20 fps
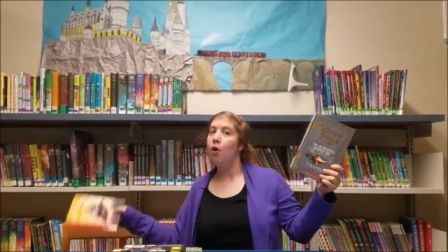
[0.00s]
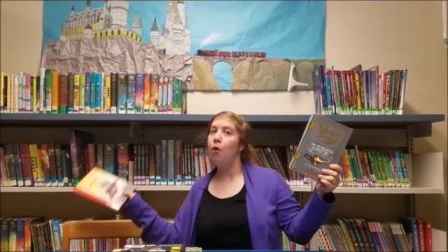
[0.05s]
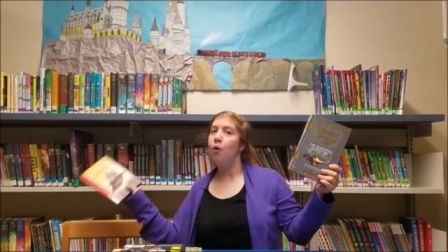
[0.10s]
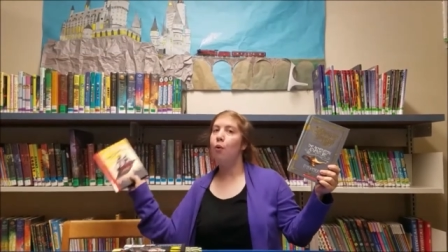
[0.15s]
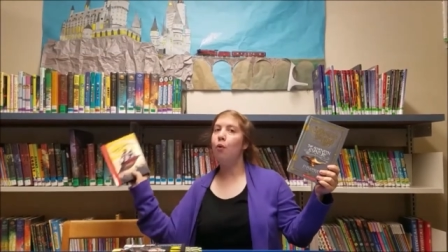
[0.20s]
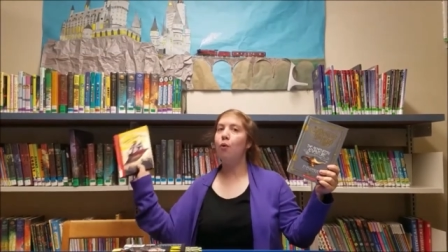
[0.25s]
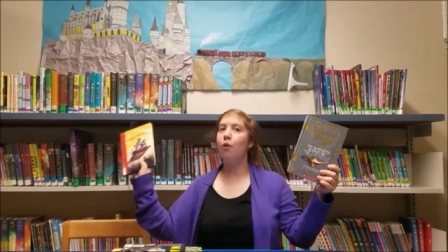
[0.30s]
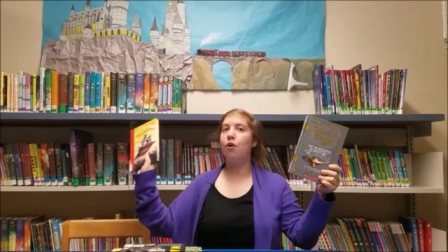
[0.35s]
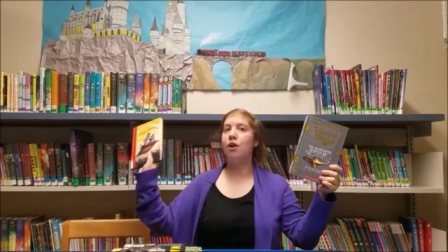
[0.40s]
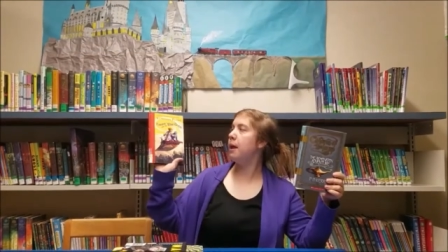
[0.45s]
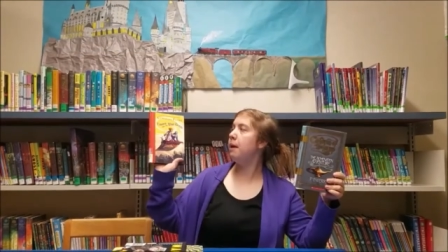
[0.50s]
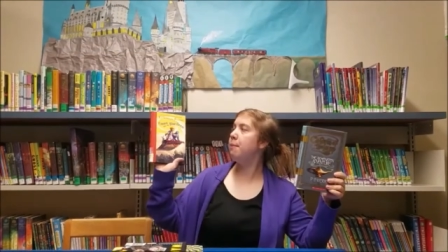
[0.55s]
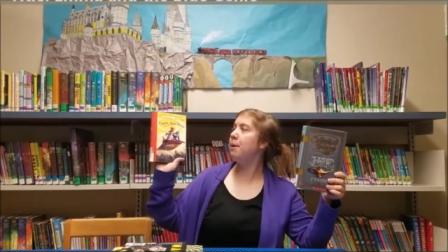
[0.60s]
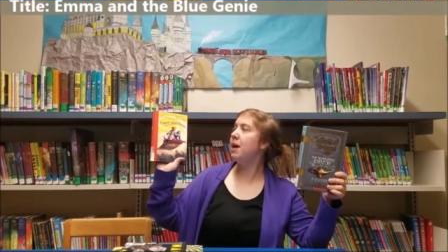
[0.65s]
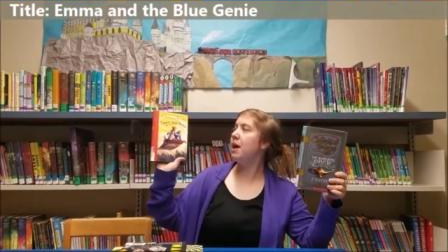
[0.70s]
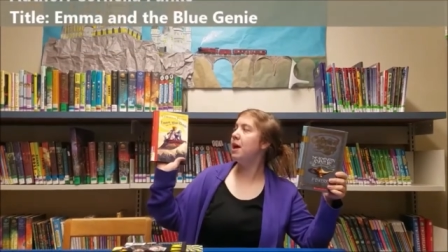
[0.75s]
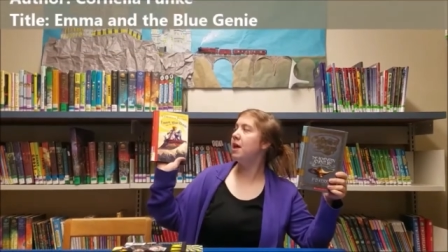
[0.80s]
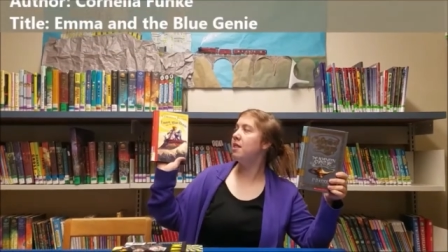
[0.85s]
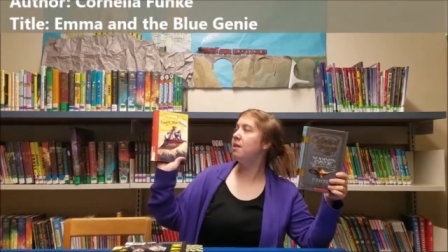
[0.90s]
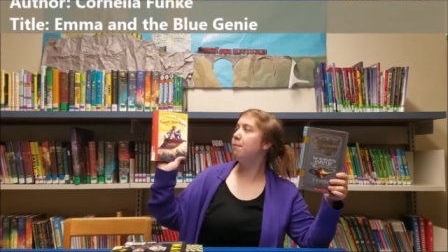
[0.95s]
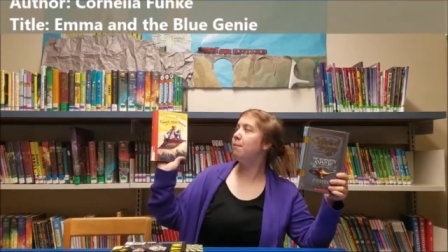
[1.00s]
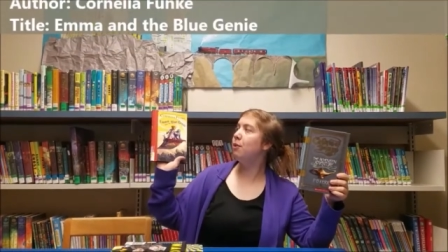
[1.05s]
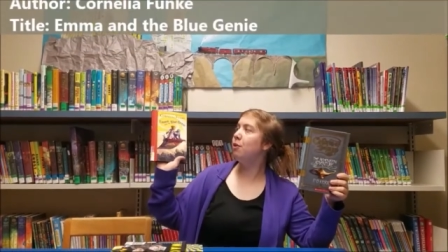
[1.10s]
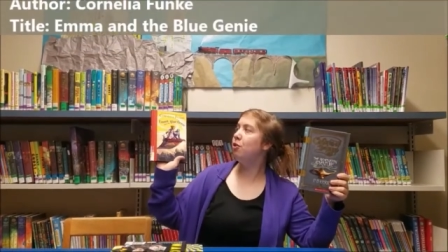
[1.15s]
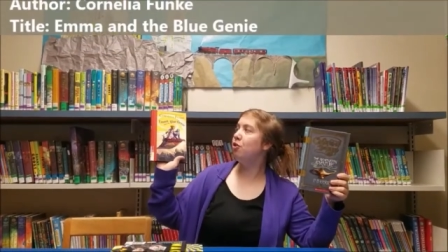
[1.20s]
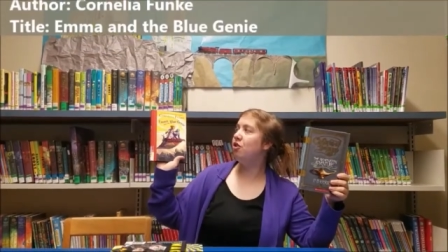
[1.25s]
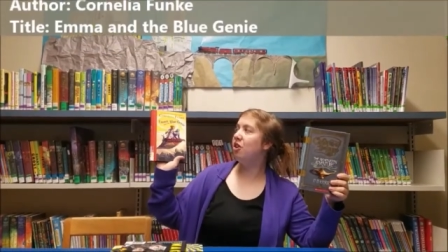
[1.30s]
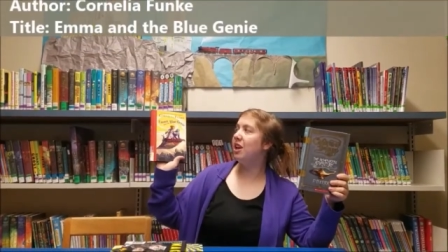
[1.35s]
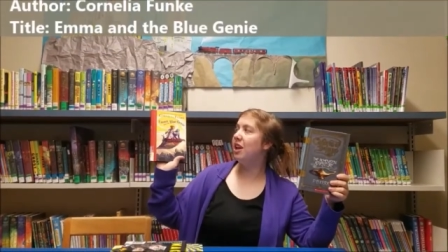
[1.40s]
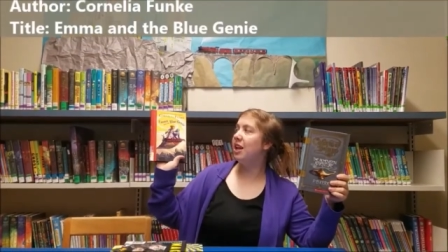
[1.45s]
or Emma and the Blue
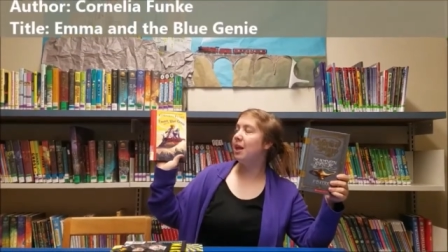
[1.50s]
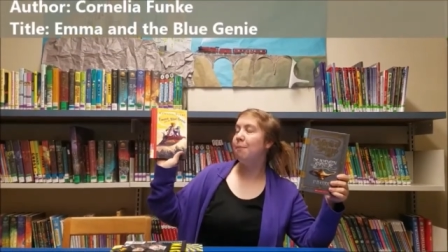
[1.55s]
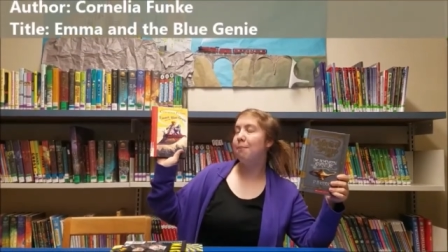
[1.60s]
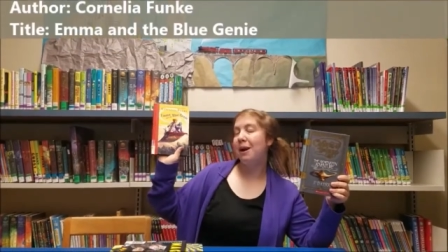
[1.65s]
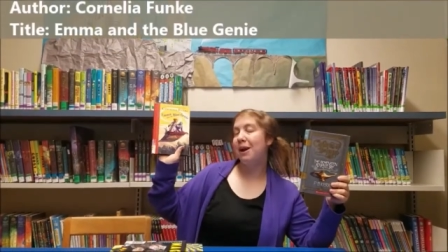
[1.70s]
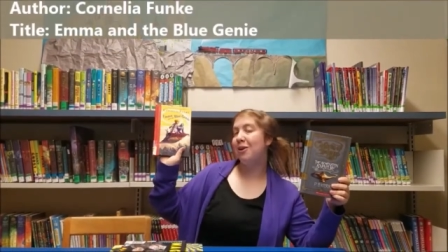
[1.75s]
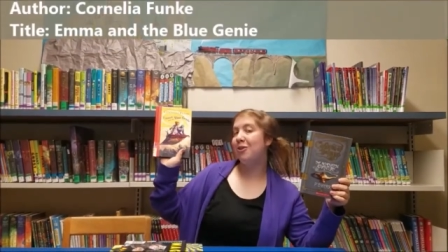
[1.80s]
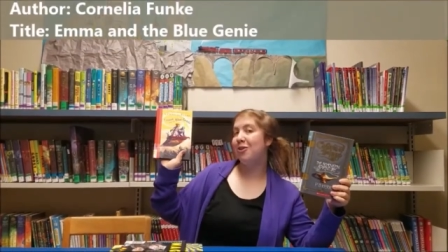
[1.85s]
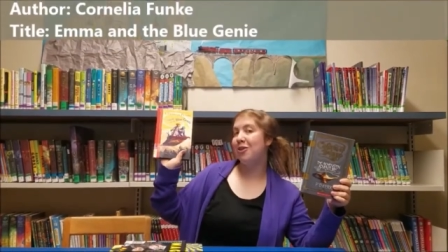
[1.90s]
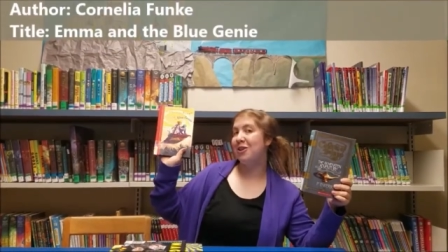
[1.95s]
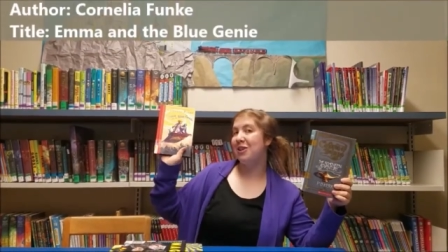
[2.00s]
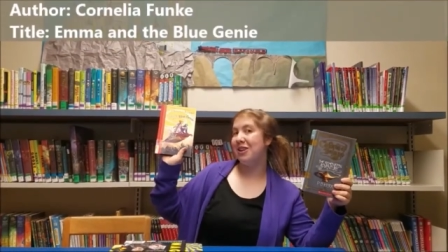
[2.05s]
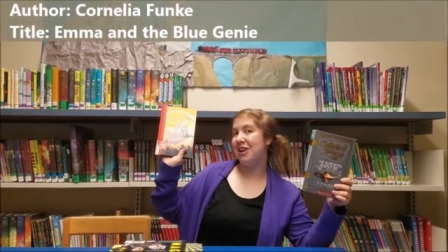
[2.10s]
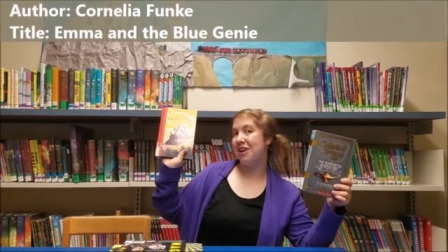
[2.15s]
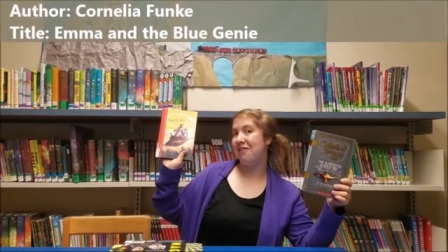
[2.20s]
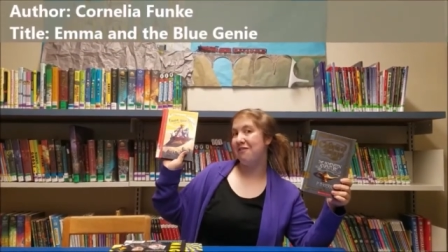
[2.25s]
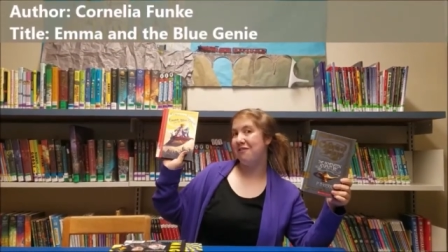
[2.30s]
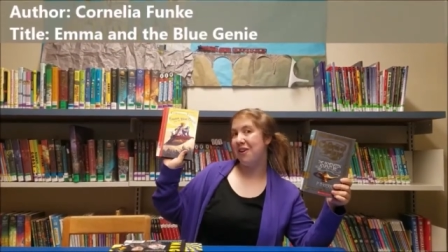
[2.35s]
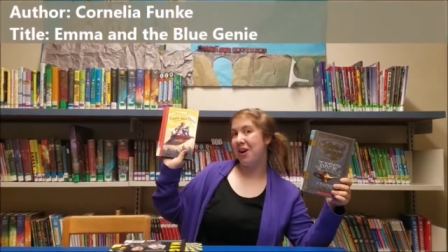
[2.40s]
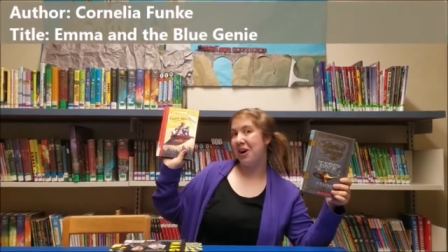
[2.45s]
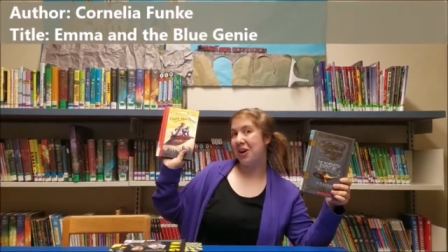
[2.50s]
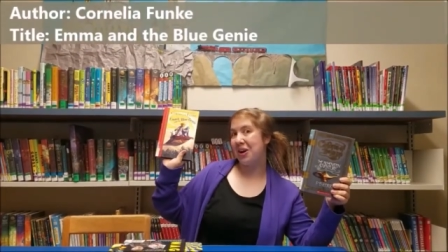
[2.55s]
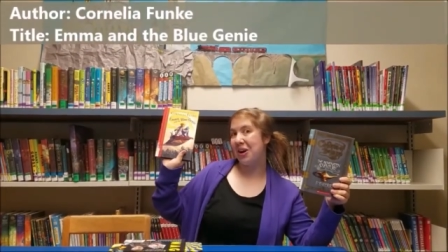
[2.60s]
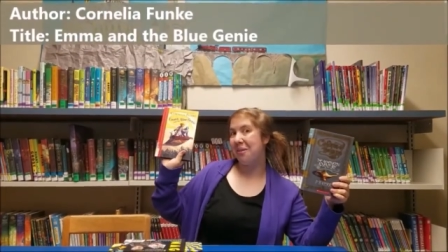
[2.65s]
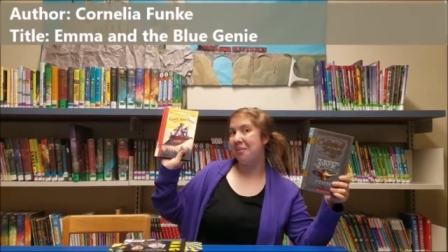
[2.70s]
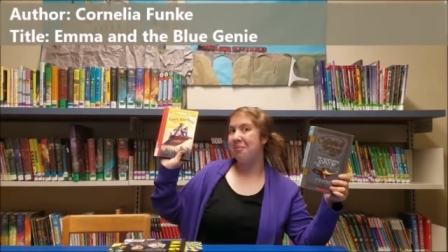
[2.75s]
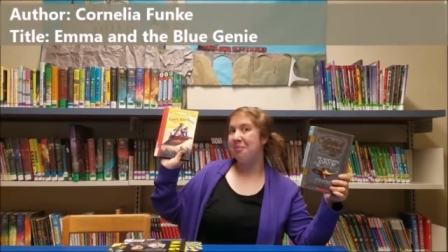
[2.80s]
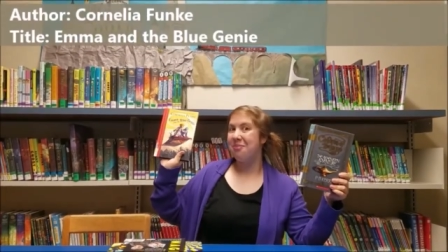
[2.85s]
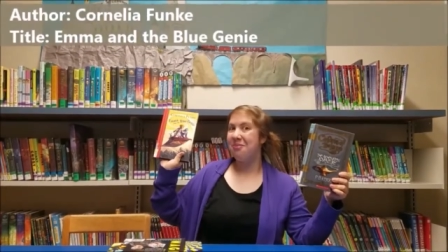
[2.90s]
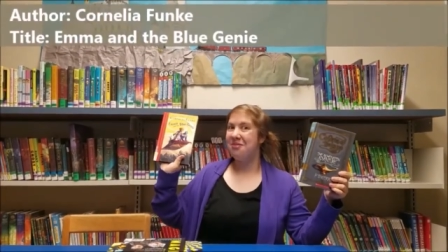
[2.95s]
Genie by Cornelia Funke.
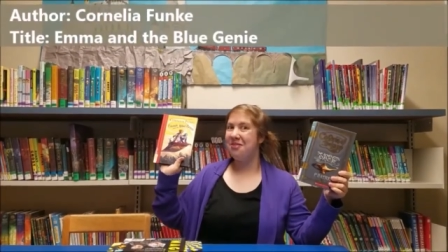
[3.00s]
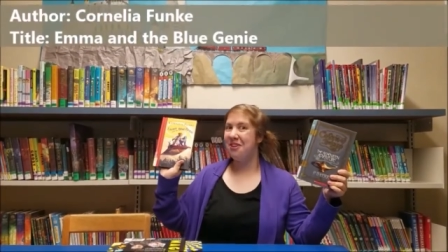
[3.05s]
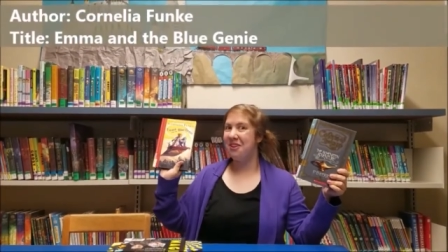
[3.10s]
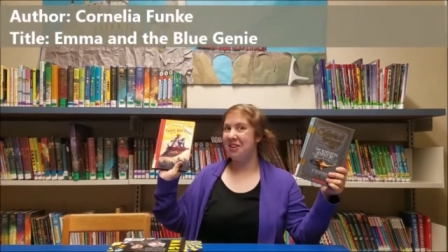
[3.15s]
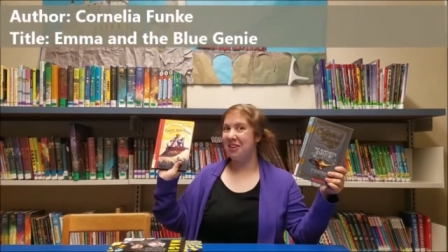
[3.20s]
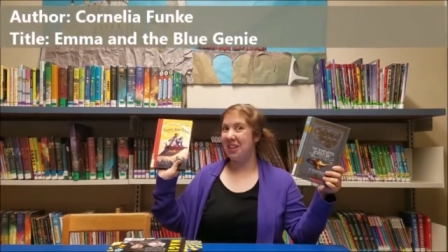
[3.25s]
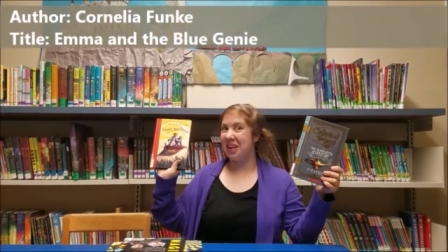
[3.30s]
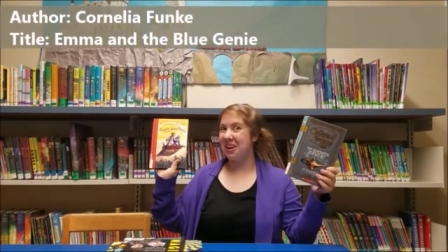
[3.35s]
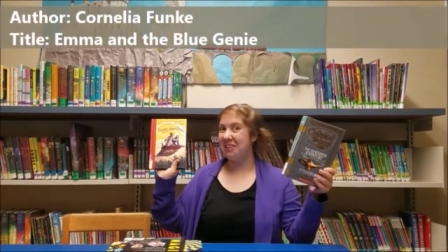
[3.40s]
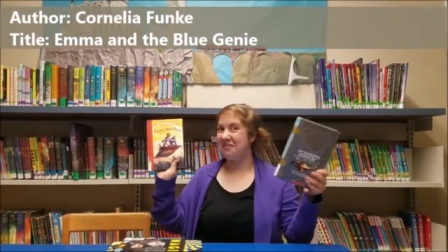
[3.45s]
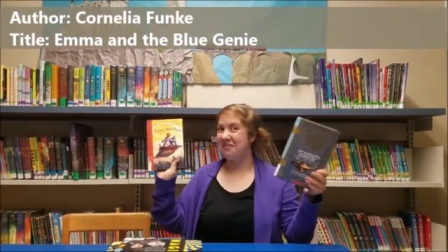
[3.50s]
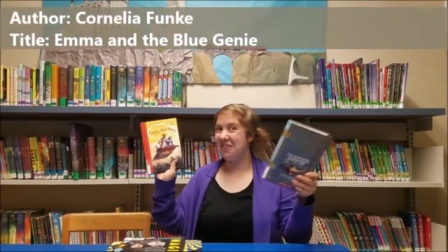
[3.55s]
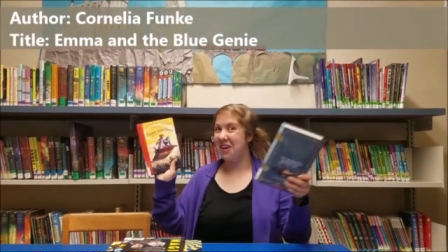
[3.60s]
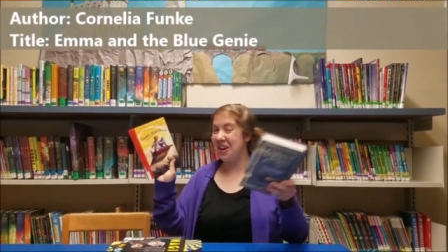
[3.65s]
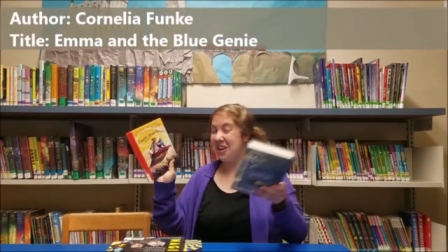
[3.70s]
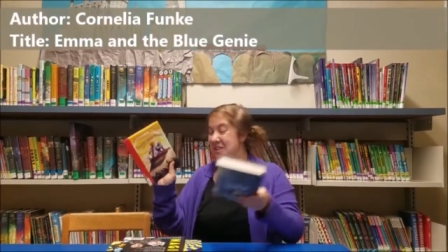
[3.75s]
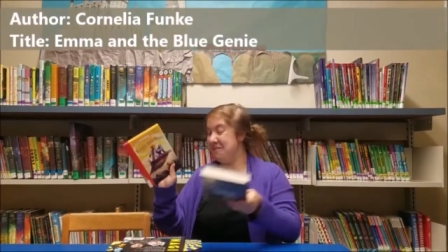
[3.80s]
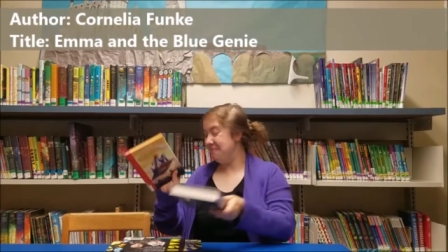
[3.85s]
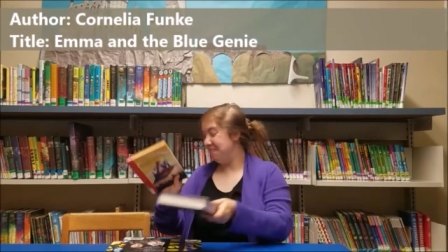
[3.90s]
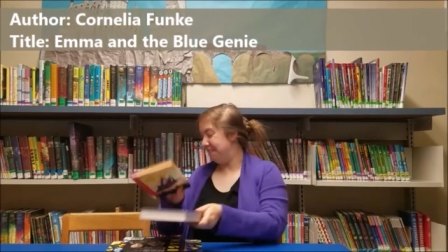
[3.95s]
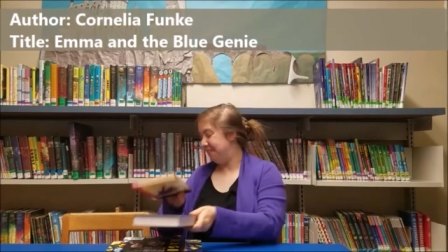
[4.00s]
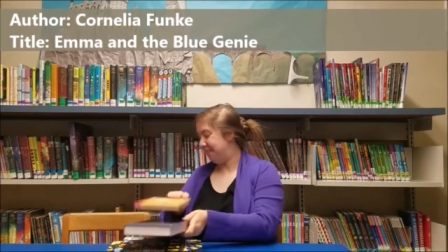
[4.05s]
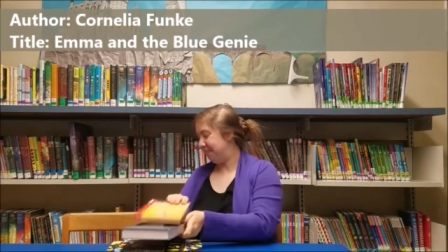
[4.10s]
They're a lot of fun.